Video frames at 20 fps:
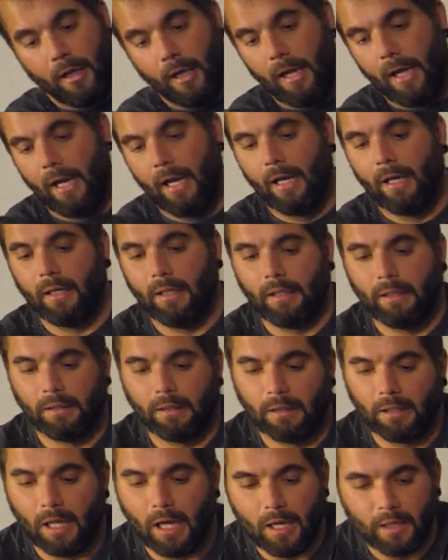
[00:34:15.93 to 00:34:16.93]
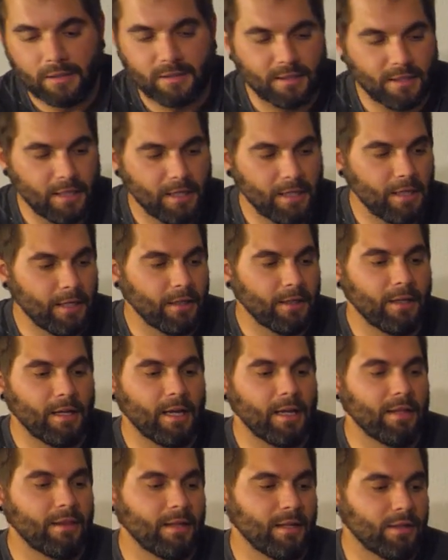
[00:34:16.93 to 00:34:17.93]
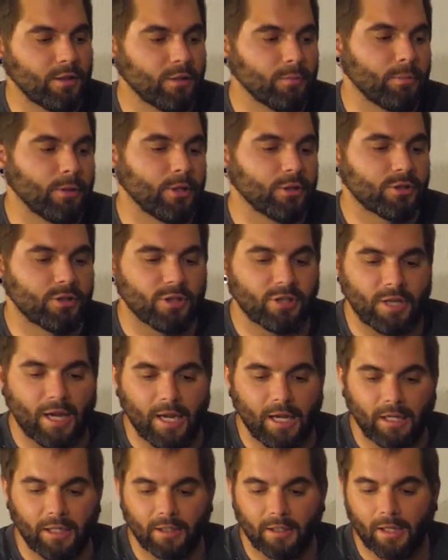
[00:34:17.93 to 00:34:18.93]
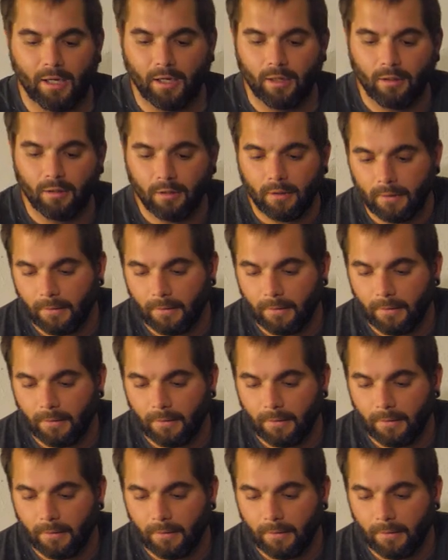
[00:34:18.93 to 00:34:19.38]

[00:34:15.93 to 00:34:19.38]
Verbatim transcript: and it locks in and then your bow's just hanging there.